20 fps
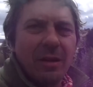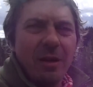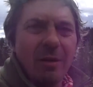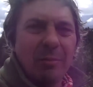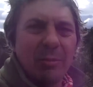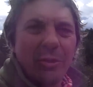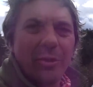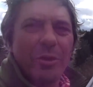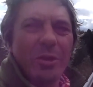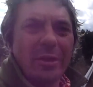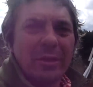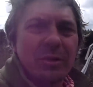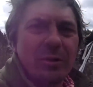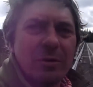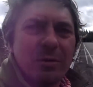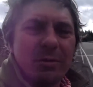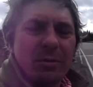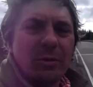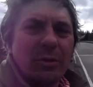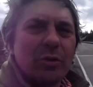I'm learning
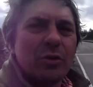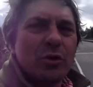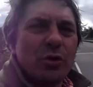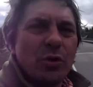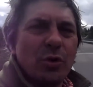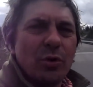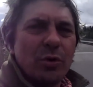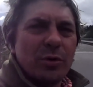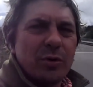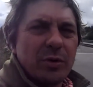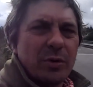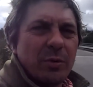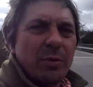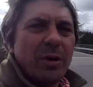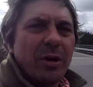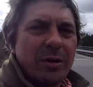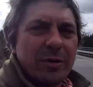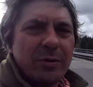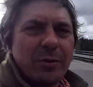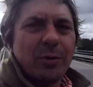to choose the
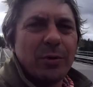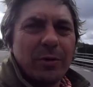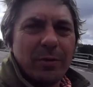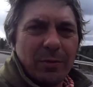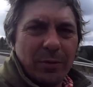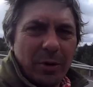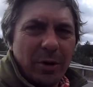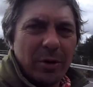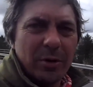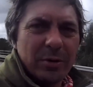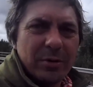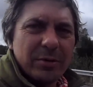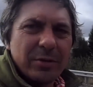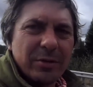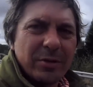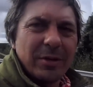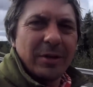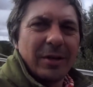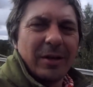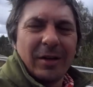right sort of
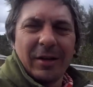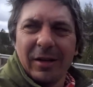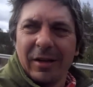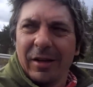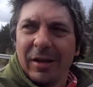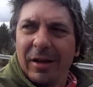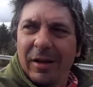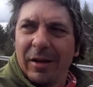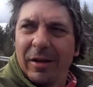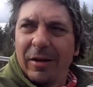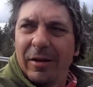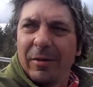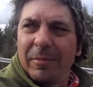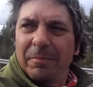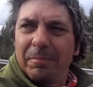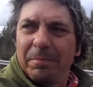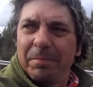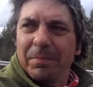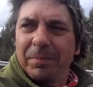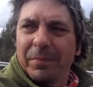roads.
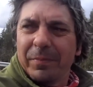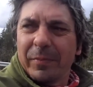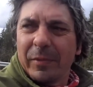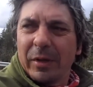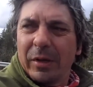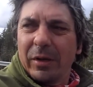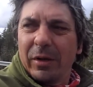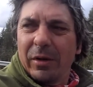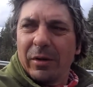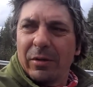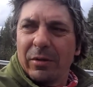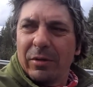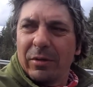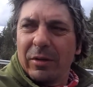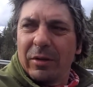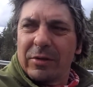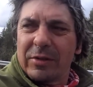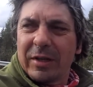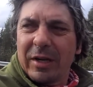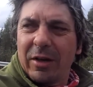
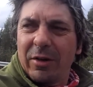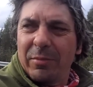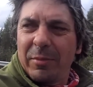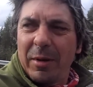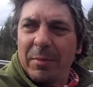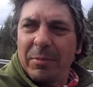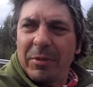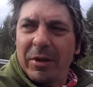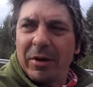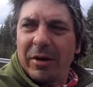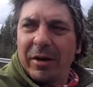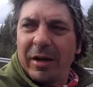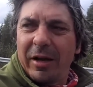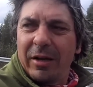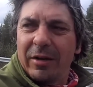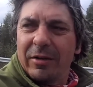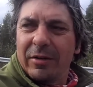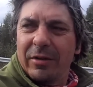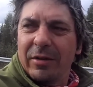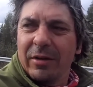On the scale map that I
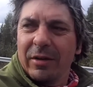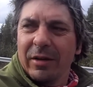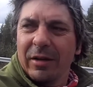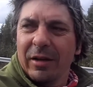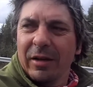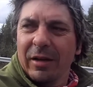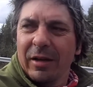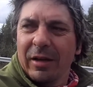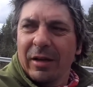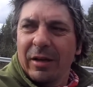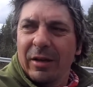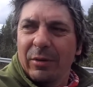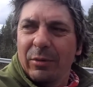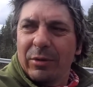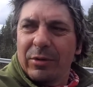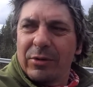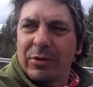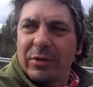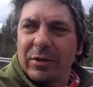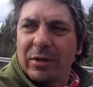had, it
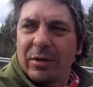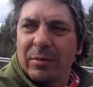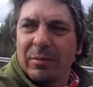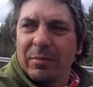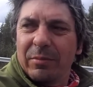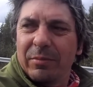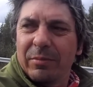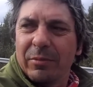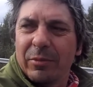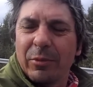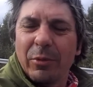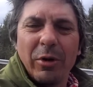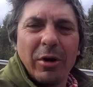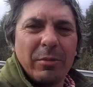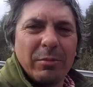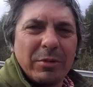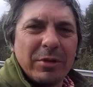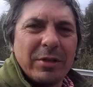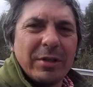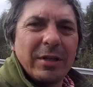was
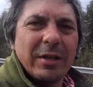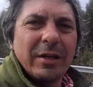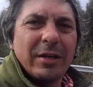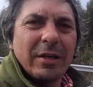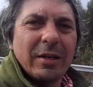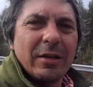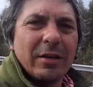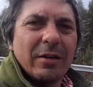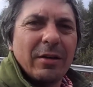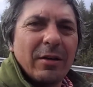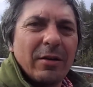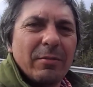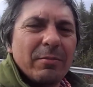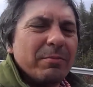quite misleading.